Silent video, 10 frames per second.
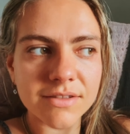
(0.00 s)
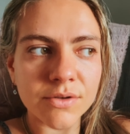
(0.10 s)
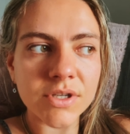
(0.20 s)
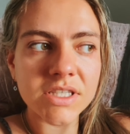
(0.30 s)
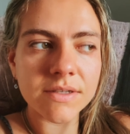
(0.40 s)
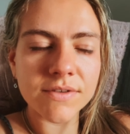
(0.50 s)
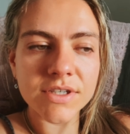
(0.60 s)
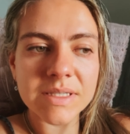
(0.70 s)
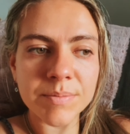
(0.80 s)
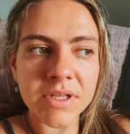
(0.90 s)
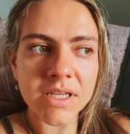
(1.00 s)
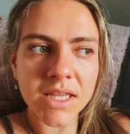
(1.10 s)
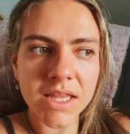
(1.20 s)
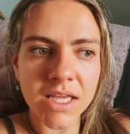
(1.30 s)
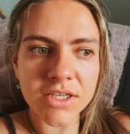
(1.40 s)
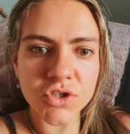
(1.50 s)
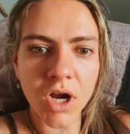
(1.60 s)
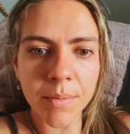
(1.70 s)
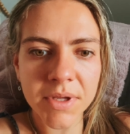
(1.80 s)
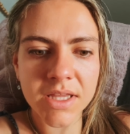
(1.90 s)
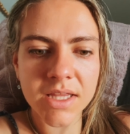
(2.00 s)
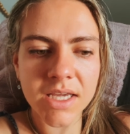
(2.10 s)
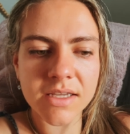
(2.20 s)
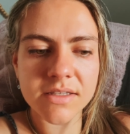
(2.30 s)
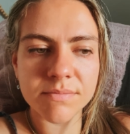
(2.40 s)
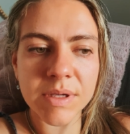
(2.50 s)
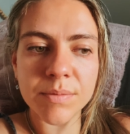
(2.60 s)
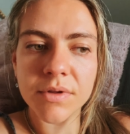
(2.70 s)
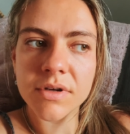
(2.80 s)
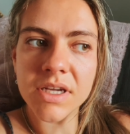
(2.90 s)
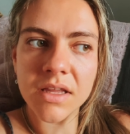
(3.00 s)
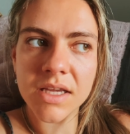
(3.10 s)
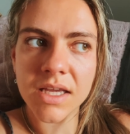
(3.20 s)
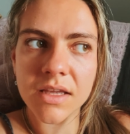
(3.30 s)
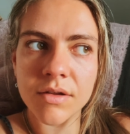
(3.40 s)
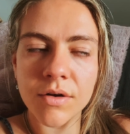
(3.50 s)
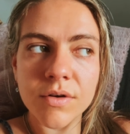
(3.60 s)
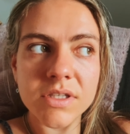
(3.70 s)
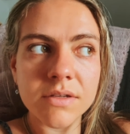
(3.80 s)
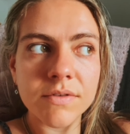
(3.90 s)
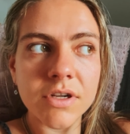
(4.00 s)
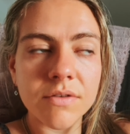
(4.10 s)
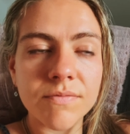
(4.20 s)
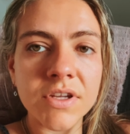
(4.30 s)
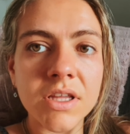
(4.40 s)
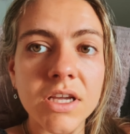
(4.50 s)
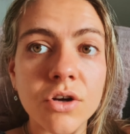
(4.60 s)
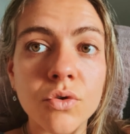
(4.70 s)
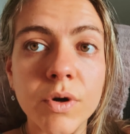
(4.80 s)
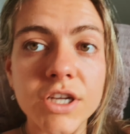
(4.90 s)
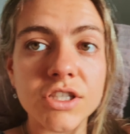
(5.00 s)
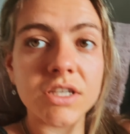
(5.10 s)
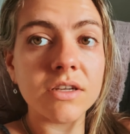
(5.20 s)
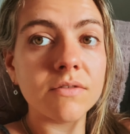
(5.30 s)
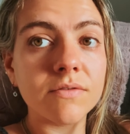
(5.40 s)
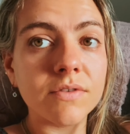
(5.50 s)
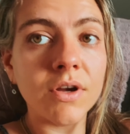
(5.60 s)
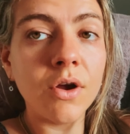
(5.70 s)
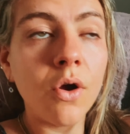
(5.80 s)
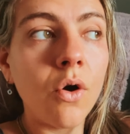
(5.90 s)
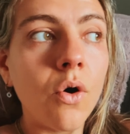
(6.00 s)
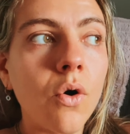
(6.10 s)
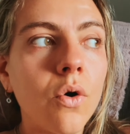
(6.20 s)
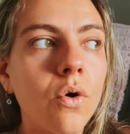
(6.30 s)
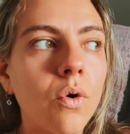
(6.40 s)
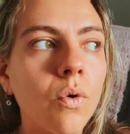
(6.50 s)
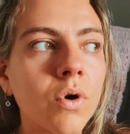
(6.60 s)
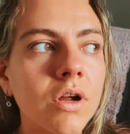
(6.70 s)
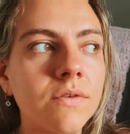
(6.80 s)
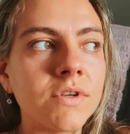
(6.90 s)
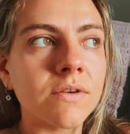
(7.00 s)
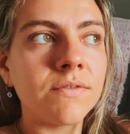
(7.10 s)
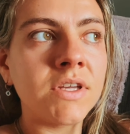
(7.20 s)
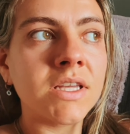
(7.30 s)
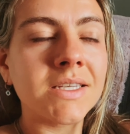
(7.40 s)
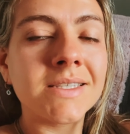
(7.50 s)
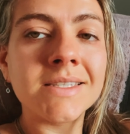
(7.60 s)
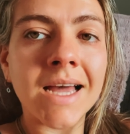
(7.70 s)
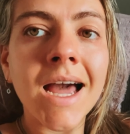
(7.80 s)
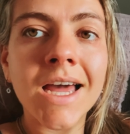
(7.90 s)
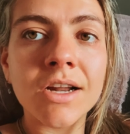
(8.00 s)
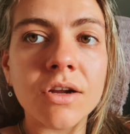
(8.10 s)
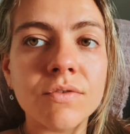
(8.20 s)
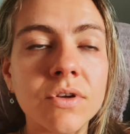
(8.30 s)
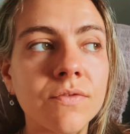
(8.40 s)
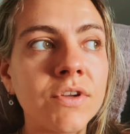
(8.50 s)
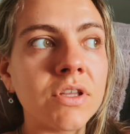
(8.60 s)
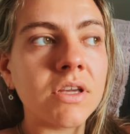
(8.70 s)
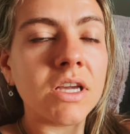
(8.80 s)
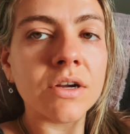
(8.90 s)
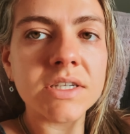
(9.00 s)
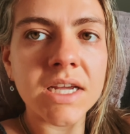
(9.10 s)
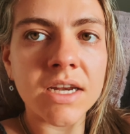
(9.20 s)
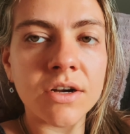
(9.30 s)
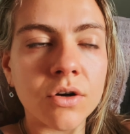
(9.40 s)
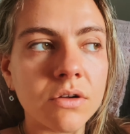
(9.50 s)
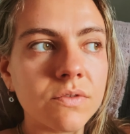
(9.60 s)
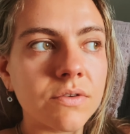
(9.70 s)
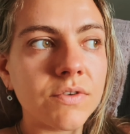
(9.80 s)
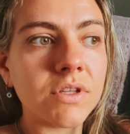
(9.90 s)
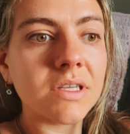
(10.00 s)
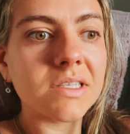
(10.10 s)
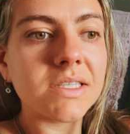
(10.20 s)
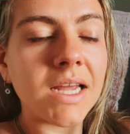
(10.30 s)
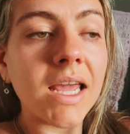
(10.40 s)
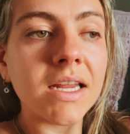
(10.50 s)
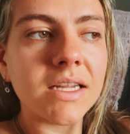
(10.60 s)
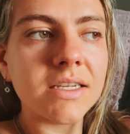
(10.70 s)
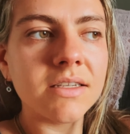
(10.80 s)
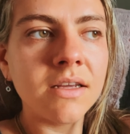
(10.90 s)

Notice if you're spilling things, dropping things, people are yelling at you. Notice if you're feeling aggressive, or if you're feeling sad, or if you're feeling irritated, or if you're feeling stagnant.